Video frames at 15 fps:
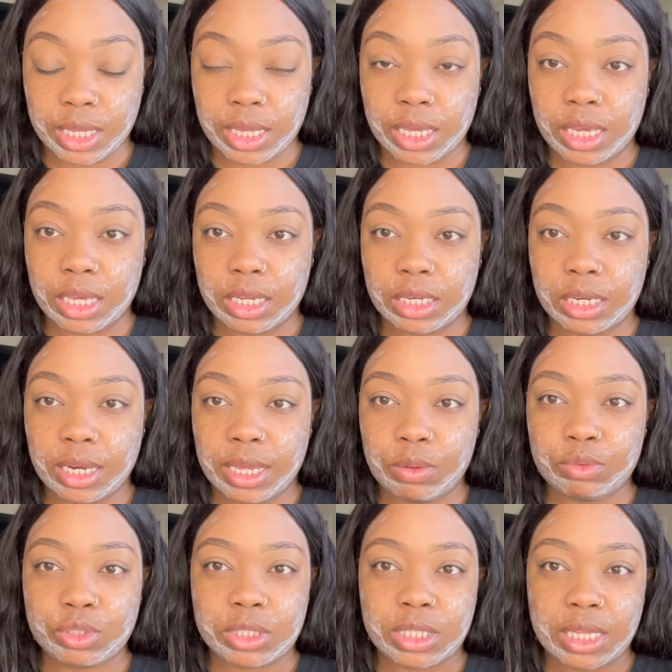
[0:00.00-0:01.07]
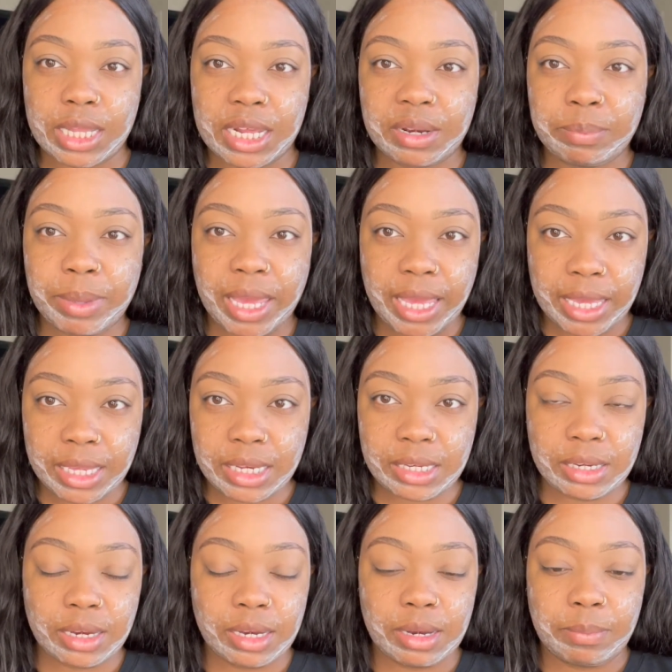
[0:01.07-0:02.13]
and it was just a lot of pain
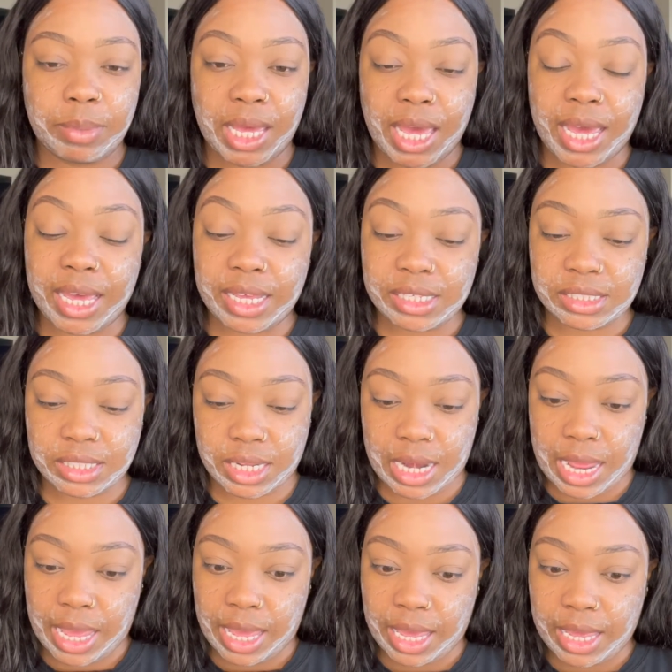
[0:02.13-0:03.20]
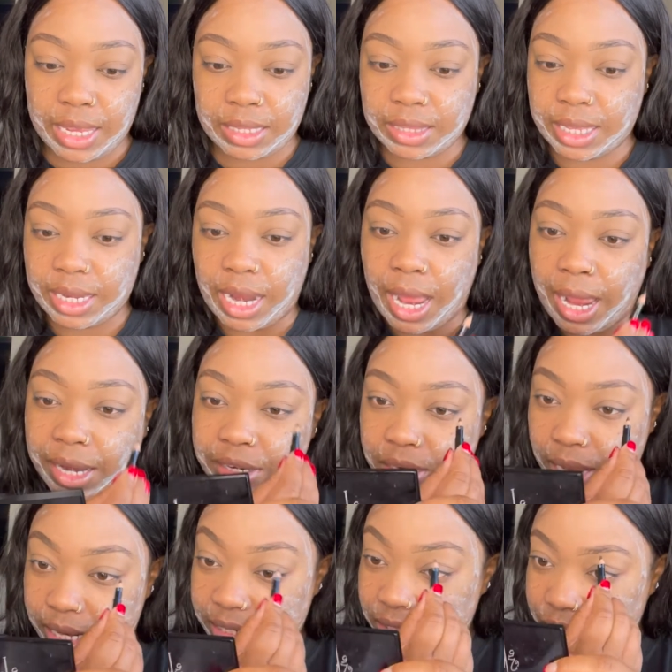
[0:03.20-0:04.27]
in the past that I had that I
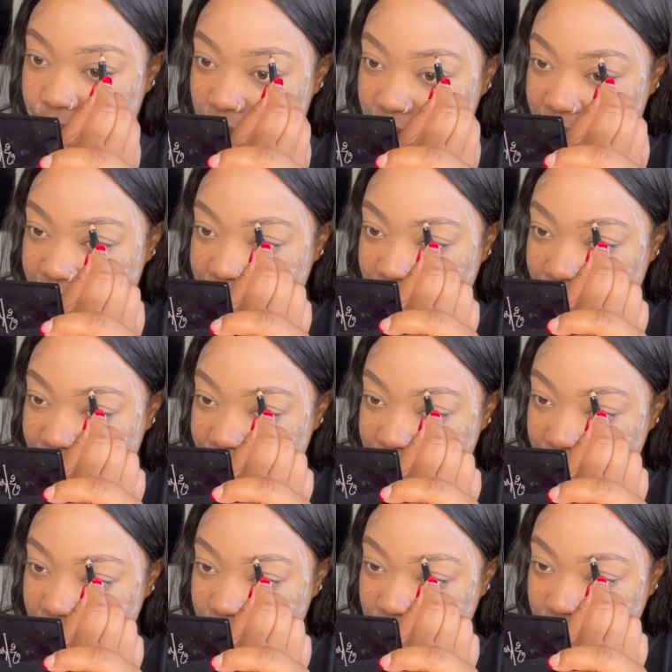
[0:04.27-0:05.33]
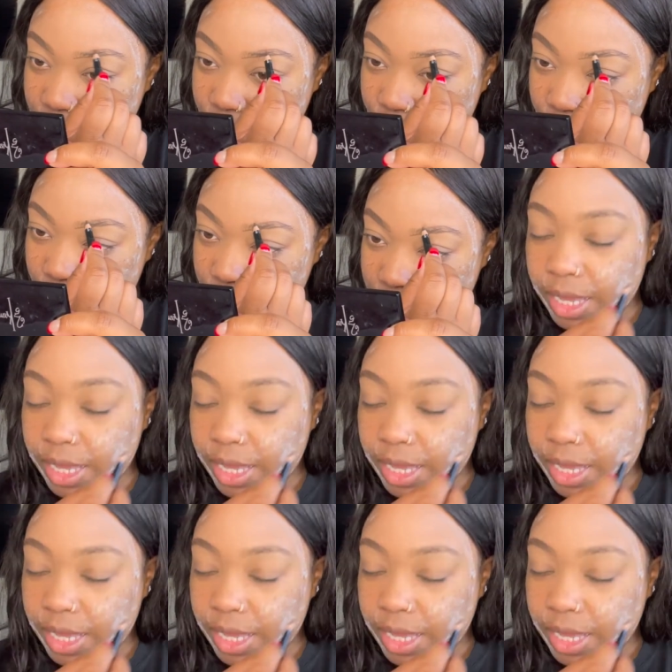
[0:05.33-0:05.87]
didn't realize that I didn't let go.